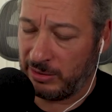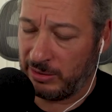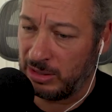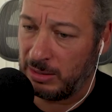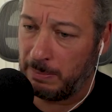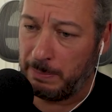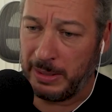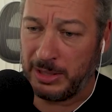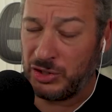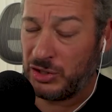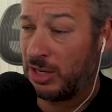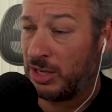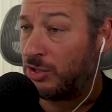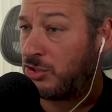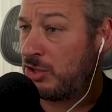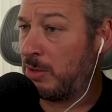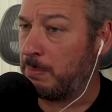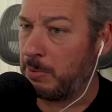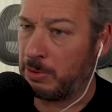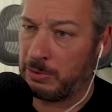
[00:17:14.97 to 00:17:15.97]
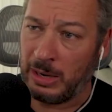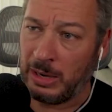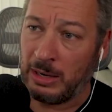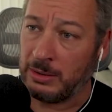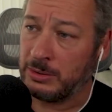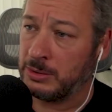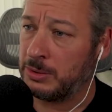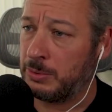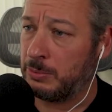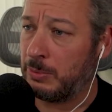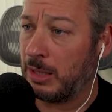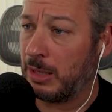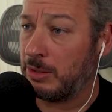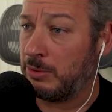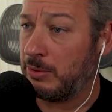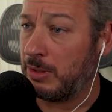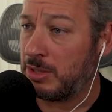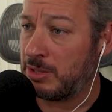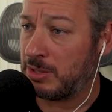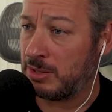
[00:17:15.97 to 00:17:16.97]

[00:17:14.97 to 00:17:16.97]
on the page can jump around while you are